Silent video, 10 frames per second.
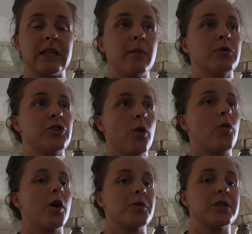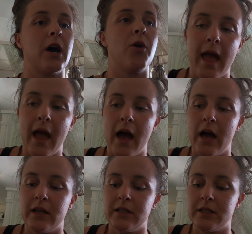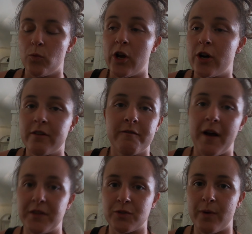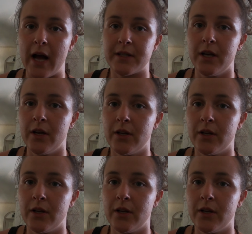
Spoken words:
I'm so grossed out. And we couldn't find this rat.